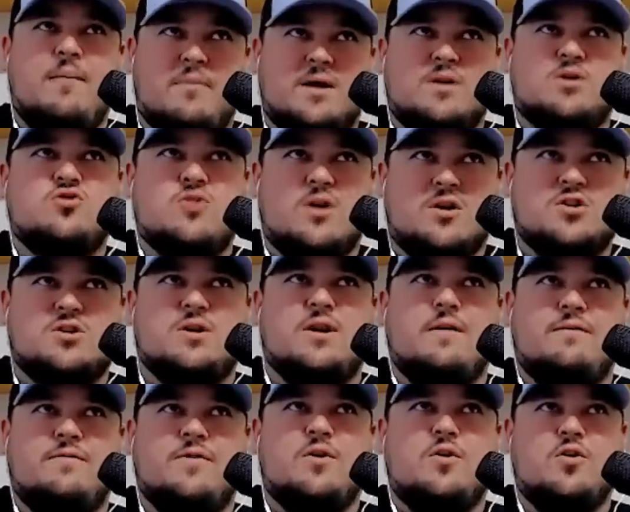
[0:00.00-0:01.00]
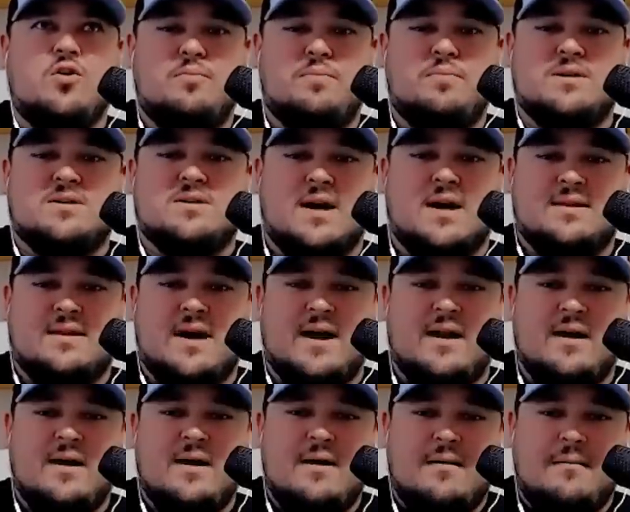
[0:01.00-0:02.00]
construction of the hoop, it's got that
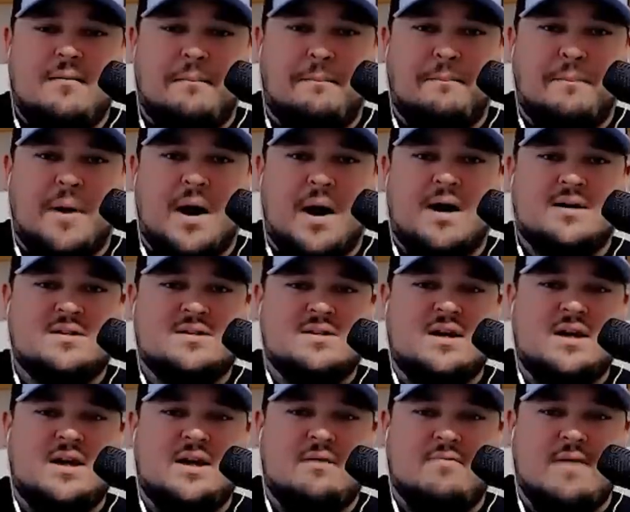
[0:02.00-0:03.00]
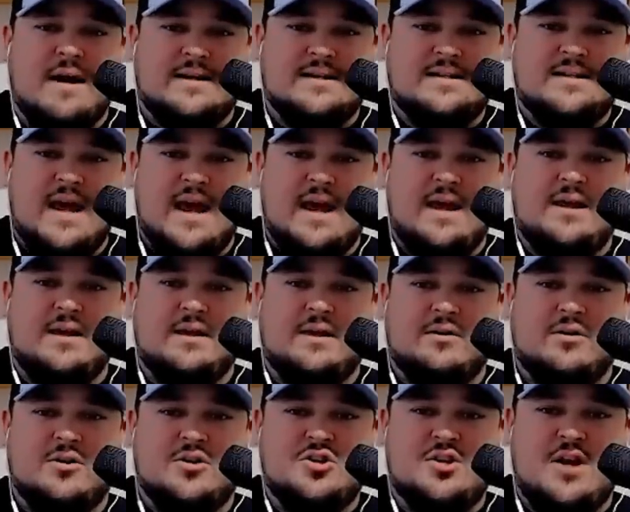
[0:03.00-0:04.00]
boxy
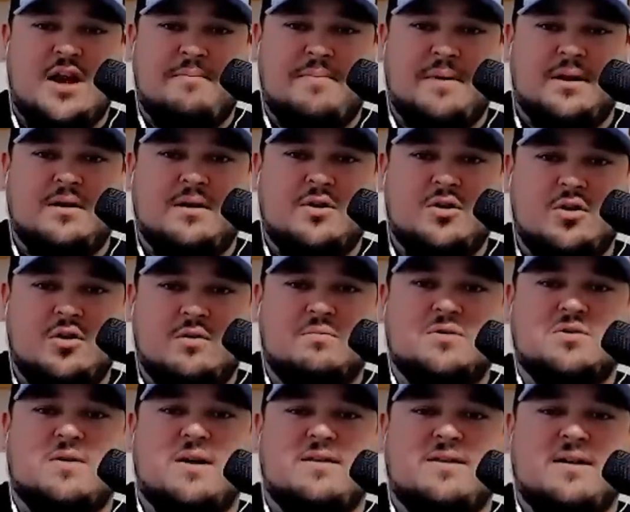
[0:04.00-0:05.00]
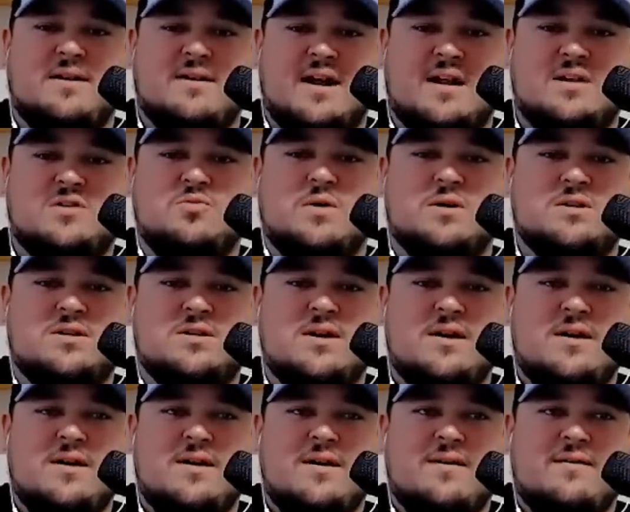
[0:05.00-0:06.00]
rectangular shape in the hoop. So I think that's what's,
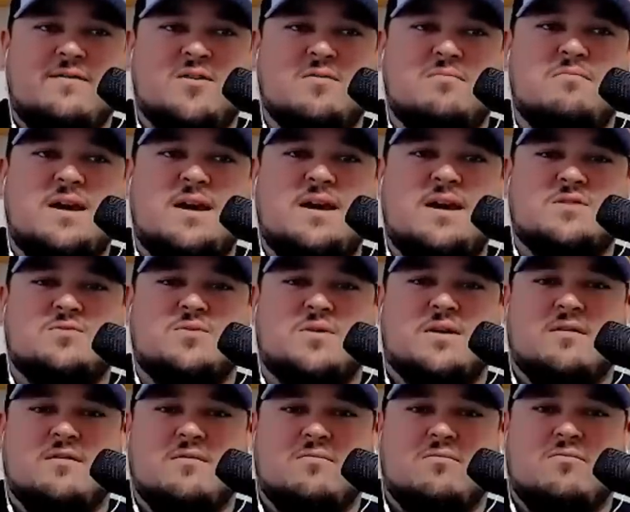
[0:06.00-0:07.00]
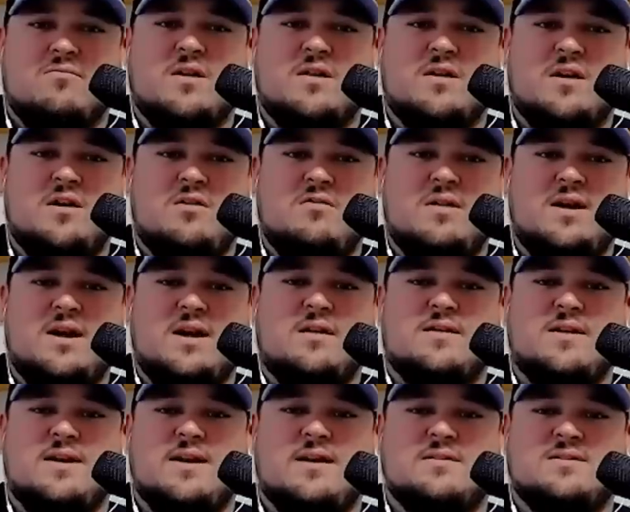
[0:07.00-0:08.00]
to me, is one of the unique
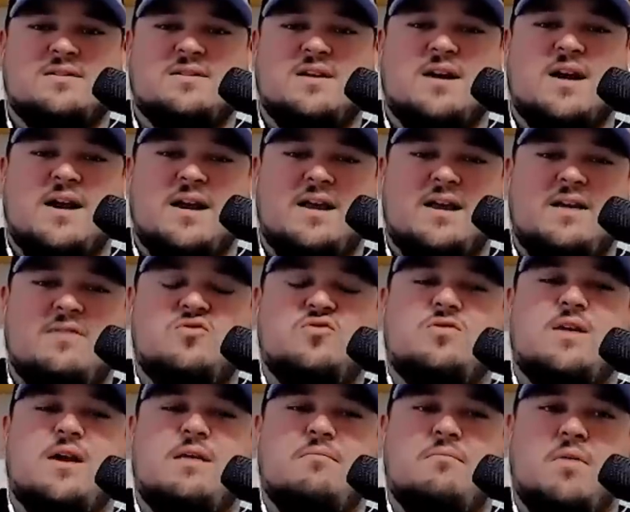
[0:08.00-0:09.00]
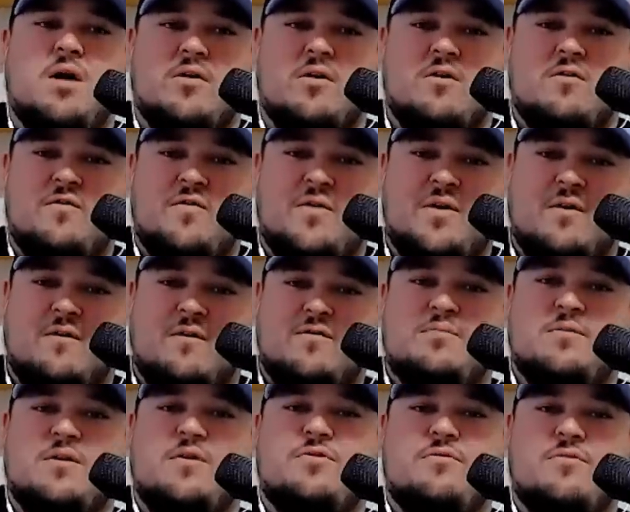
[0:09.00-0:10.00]
things is it kind of gives you that modern feel
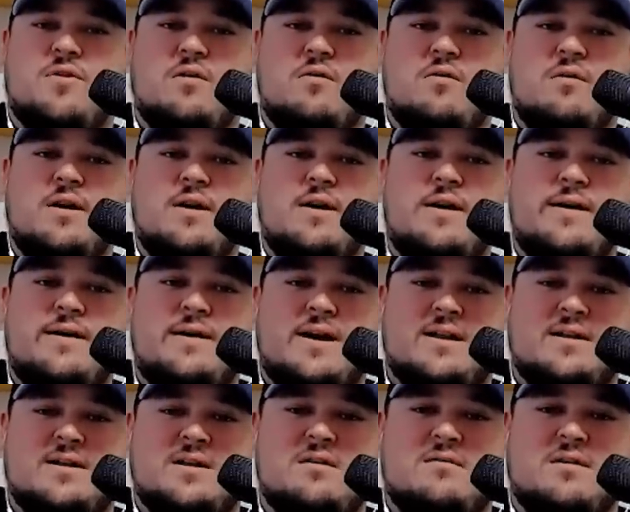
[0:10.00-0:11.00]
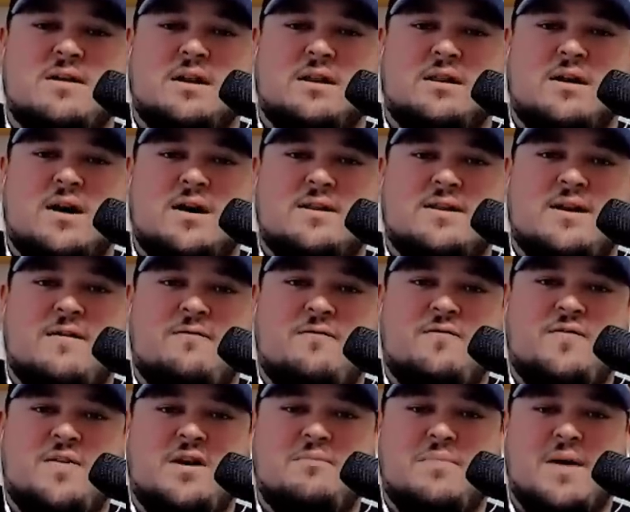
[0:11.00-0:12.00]
from the throat. And then you get a lot of that
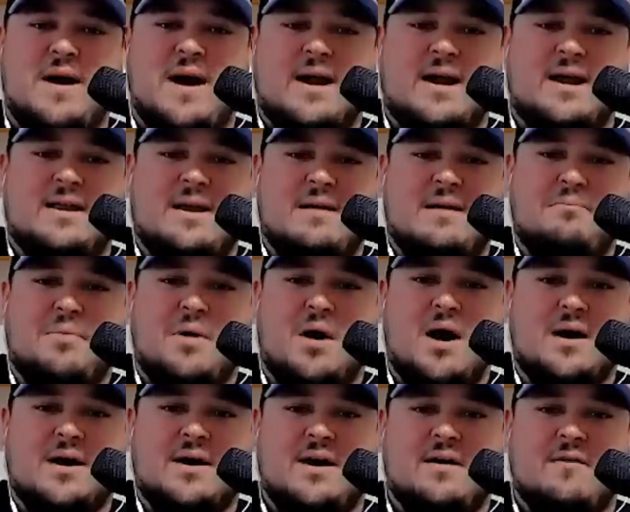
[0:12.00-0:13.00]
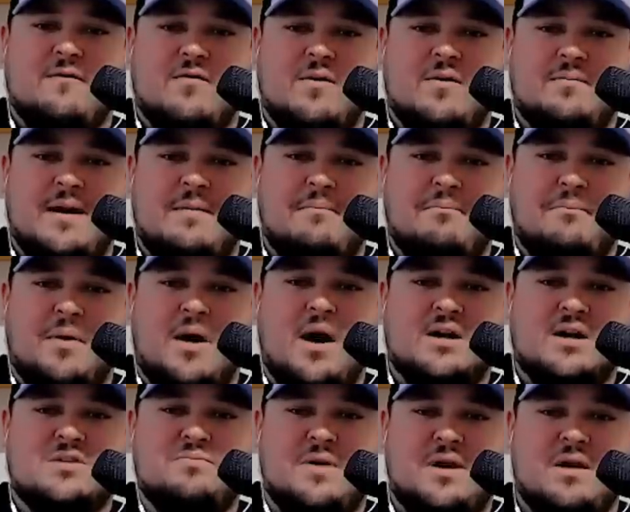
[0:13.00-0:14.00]
feedback and that pocketing from that
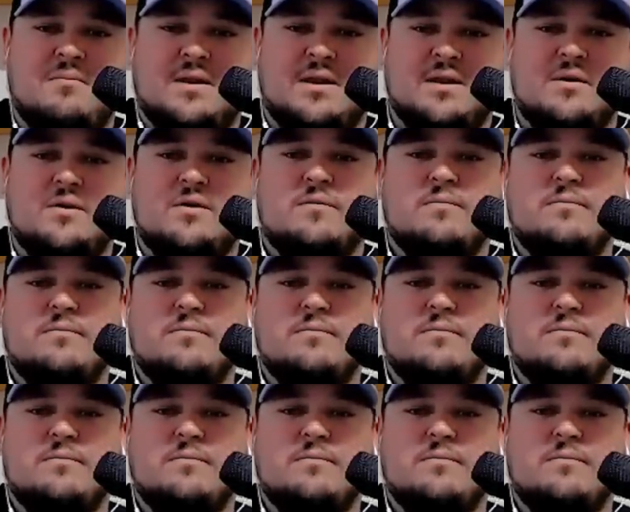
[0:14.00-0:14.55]
box beam in the hoop.